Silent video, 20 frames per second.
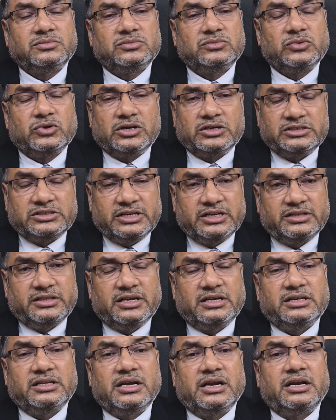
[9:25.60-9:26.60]
You can say
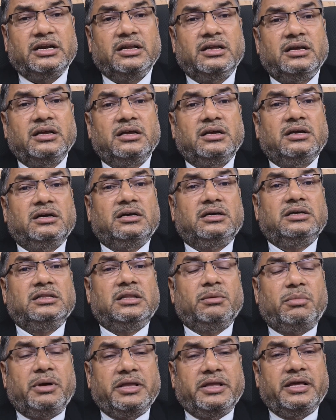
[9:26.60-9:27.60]
that
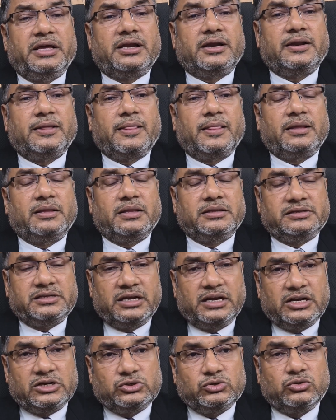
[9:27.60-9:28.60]
the
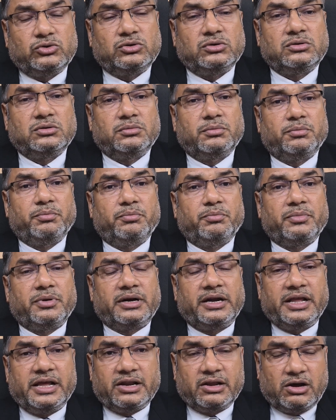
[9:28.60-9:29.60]
seller should
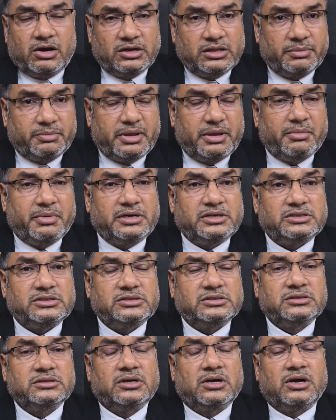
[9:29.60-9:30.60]
clear all the
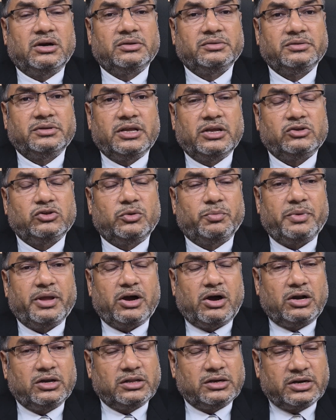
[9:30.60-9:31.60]
payments, they should pay
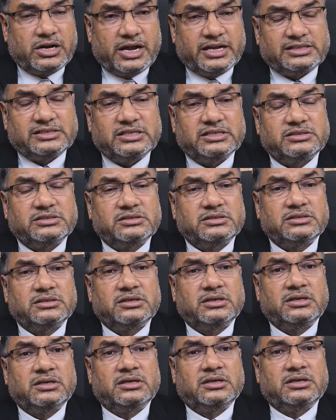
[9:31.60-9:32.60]
all the taxes,
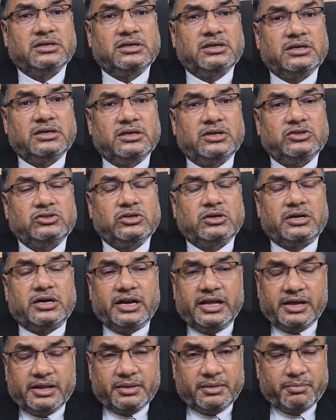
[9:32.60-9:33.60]
he should
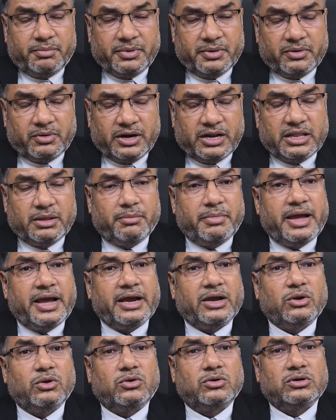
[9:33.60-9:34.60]
clear the
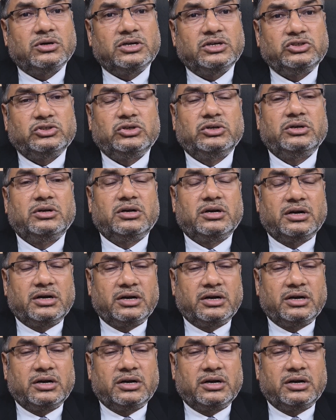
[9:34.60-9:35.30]
bank loan, he should